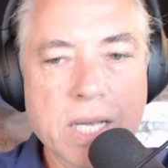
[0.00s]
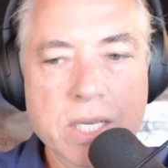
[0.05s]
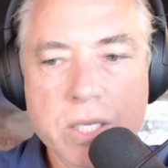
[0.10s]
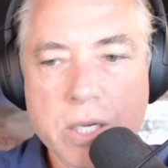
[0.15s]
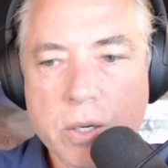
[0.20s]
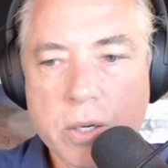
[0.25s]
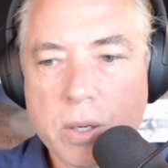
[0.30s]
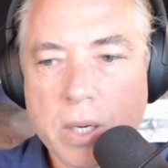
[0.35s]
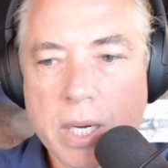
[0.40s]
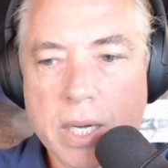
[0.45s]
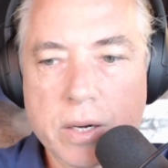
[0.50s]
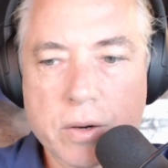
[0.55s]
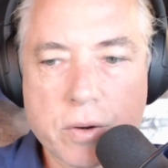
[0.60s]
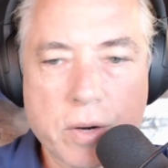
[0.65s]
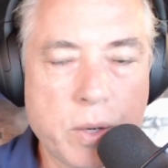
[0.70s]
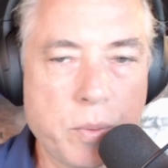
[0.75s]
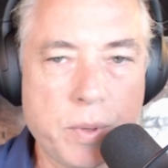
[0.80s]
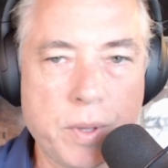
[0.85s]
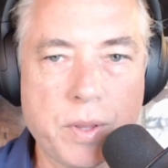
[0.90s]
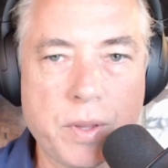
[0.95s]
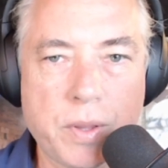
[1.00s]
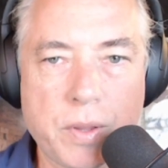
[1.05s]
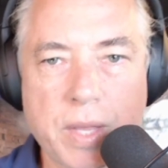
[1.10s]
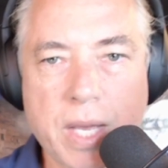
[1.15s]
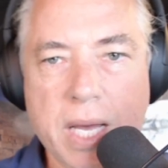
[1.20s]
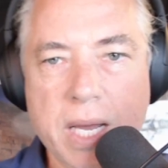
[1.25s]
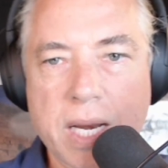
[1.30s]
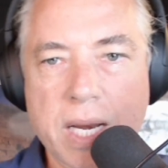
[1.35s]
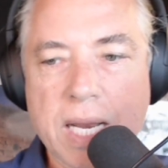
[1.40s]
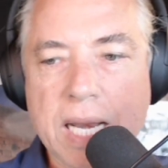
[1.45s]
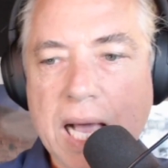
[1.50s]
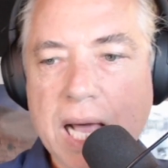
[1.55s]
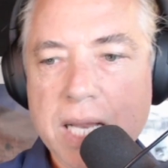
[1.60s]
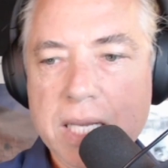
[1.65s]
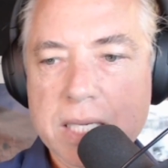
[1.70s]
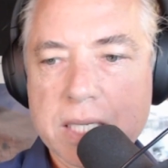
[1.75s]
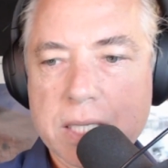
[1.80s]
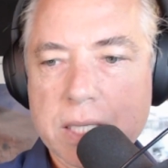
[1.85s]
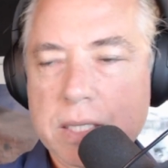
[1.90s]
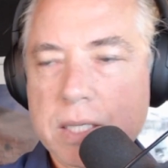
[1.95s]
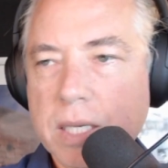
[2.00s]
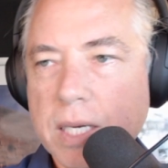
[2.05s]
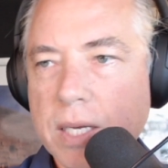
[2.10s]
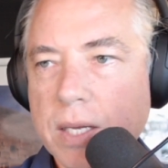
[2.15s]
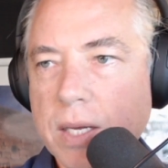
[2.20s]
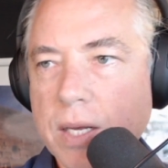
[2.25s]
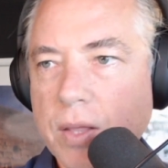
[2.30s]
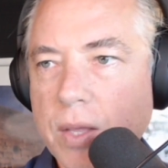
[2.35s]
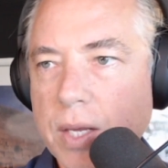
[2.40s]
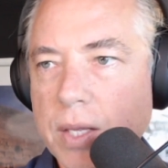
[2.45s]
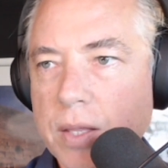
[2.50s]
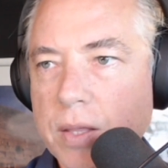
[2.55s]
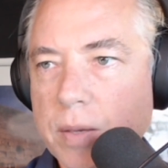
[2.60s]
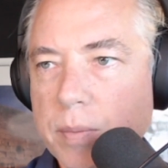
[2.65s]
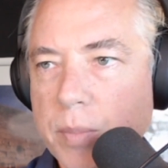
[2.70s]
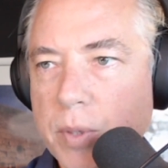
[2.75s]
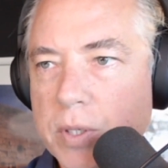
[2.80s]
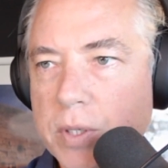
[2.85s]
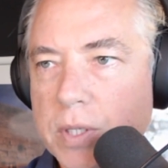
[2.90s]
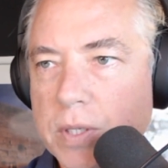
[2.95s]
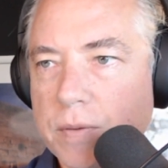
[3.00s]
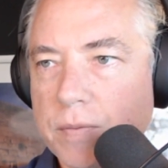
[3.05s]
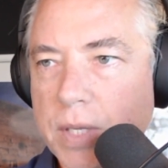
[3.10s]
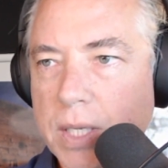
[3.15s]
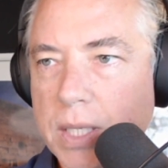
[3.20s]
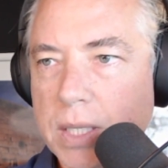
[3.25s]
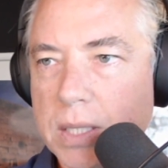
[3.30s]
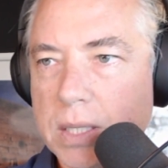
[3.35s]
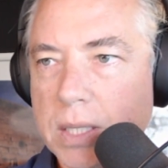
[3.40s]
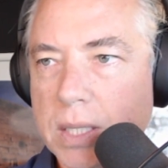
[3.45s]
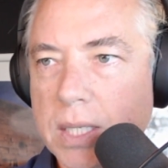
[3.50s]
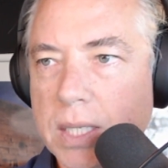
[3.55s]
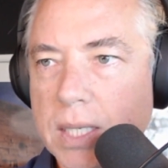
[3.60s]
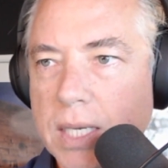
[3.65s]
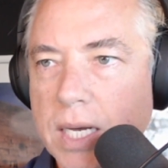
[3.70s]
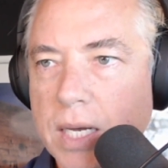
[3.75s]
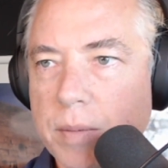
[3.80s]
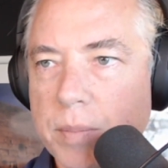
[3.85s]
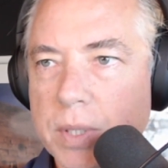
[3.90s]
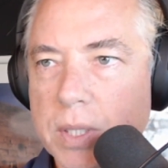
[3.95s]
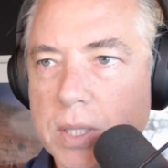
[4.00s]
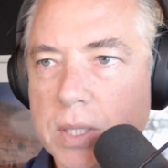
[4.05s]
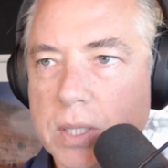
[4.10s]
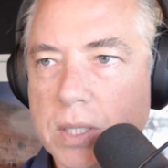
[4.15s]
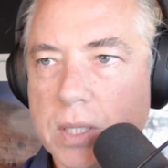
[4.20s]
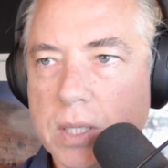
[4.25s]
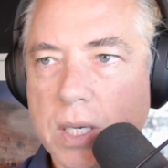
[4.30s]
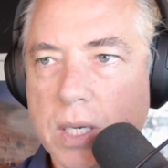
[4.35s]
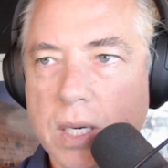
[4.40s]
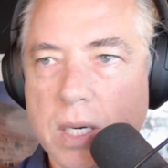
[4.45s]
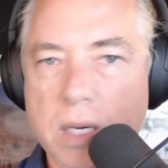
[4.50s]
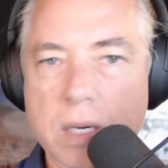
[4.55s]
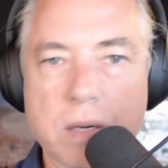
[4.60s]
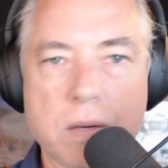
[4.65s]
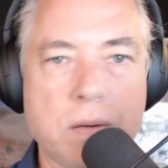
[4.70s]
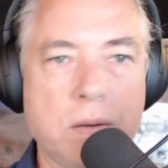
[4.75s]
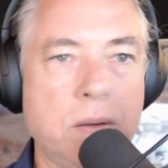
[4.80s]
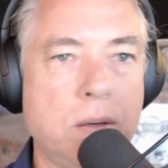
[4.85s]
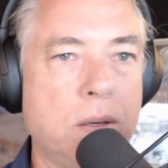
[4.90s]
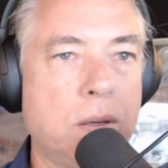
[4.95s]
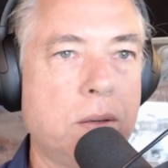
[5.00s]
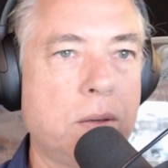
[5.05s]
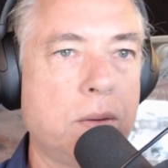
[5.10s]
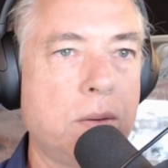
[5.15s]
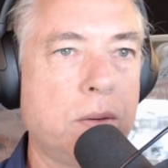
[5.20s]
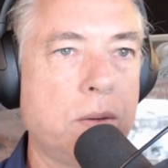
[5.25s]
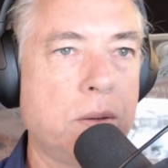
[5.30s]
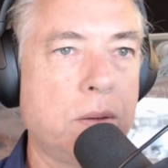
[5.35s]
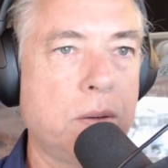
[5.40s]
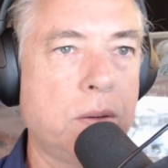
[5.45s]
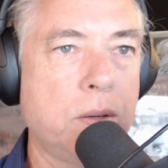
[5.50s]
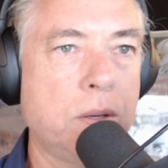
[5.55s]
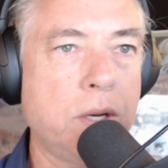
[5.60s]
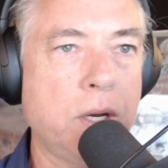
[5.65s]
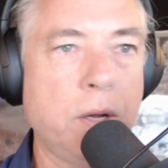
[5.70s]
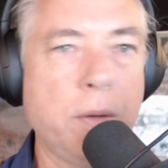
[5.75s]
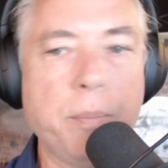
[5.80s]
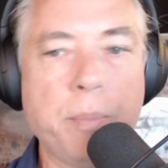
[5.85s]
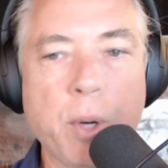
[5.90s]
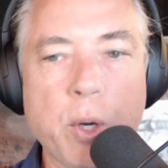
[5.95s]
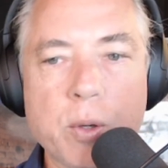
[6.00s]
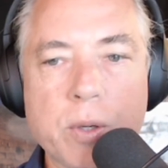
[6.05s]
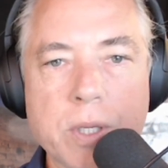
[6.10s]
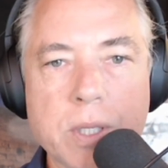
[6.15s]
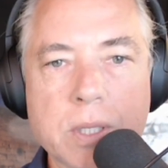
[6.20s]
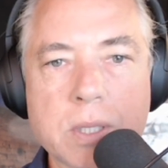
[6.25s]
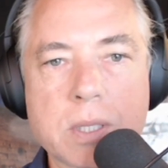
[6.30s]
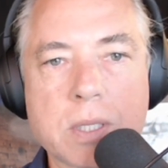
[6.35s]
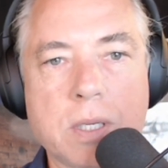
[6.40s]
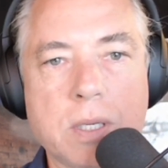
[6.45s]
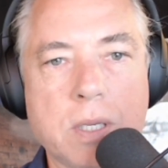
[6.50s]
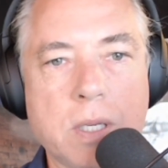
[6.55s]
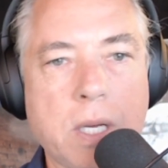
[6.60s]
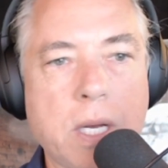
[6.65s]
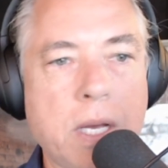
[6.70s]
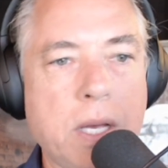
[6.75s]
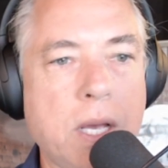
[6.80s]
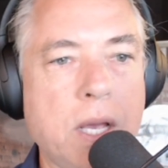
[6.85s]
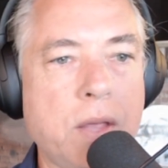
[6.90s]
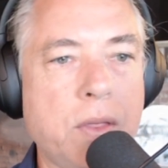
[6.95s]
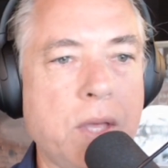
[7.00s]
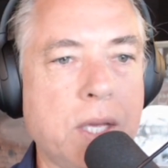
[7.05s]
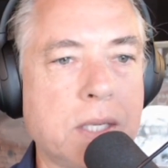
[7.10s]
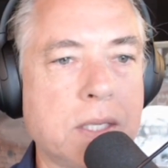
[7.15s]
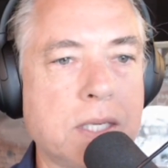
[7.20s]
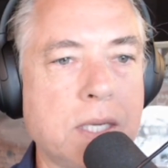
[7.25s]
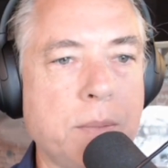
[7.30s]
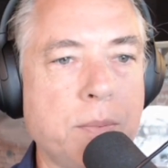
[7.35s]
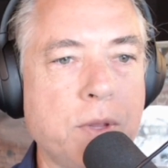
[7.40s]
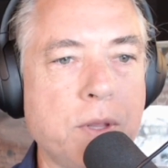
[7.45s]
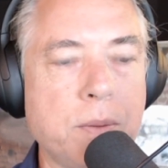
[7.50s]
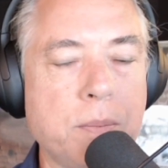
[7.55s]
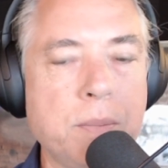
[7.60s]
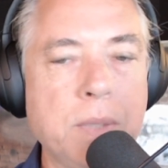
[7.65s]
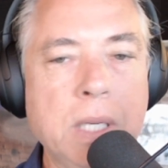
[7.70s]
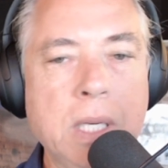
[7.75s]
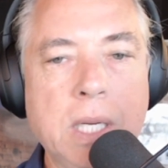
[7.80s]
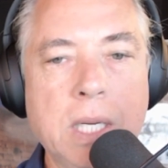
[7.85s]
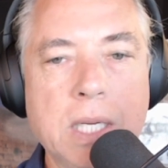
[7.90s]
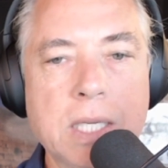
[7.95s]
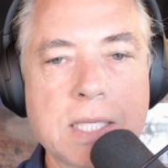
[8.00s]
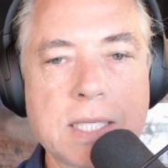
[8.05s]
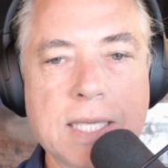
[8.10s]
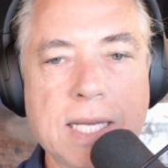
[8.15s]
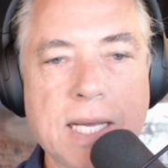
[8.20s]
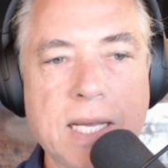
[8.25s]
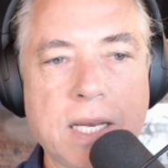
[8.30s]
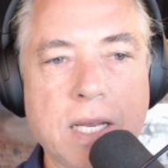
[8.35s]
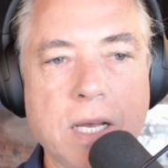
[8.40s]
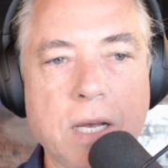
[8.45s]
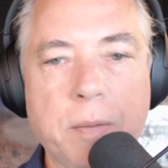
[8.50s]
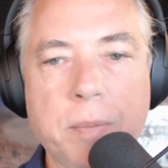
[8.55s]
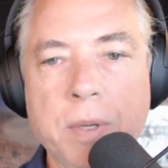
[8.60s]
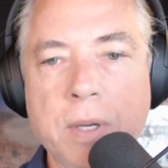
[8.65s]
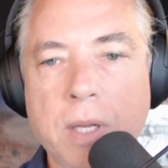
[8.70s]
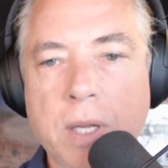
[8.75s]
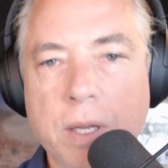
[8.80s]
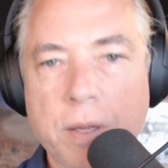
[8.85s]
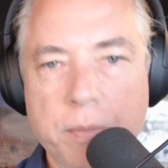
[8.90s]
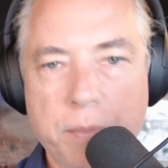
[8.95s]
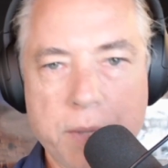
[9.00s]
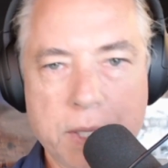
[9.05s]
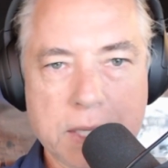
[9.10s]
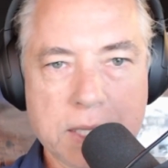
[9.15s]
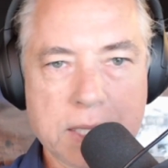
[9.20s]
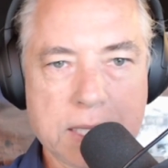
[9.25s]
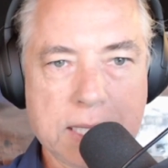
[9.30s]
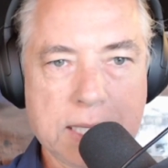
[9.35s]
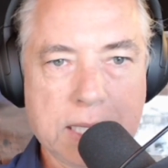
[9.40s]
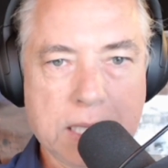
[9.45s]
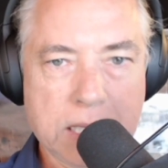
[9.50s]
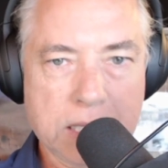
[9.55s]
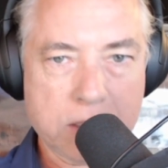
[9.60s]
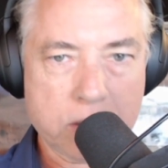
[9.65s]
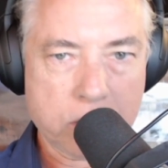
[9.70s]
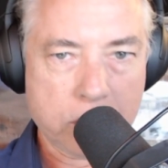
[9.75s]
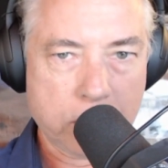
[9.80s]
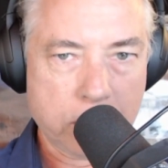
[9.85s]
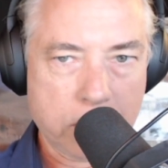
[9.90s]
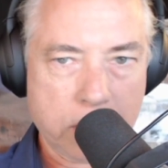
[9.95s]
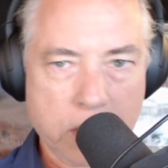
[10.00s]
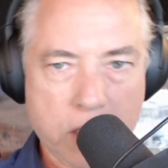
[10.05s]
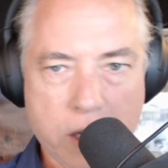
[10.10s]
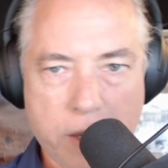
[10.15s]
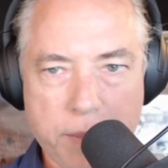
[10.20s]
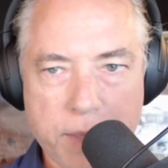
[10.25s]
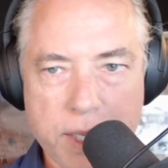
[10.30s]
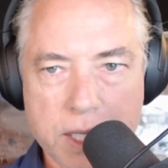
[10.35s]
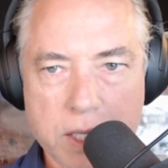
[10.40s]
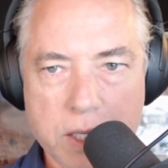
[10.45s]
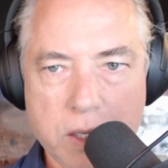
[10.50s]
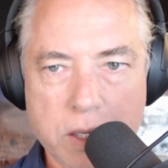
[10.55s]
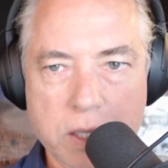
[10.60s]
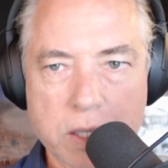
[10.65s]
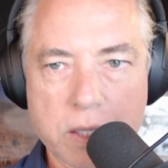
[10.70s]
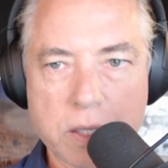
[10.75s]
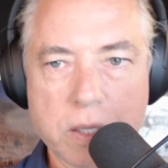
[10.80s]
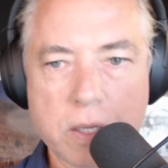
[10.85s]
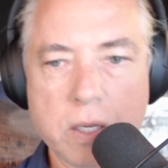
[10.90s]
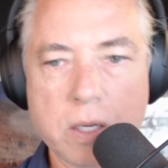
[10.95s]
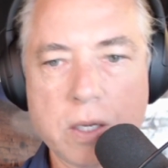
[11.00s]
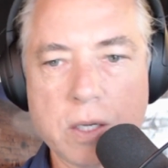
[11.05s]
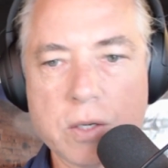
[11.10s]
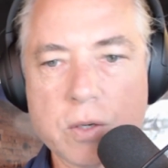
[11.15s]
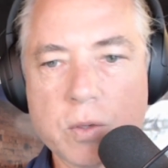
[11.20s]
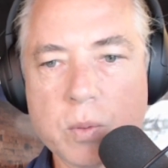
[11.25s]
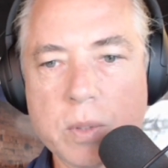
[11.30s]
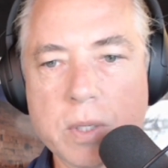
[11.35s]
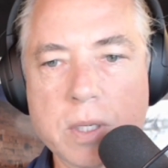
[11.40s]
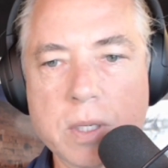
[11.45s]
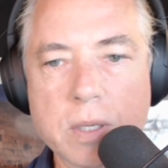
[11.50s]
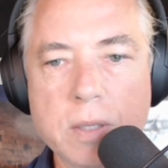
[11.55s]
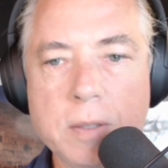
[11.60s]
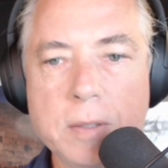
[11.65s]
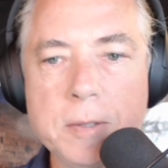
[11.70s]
so I agree with that analysis. I think that most of these indictments are bogus. I think some of them stand up. But I saw a comment on Twitter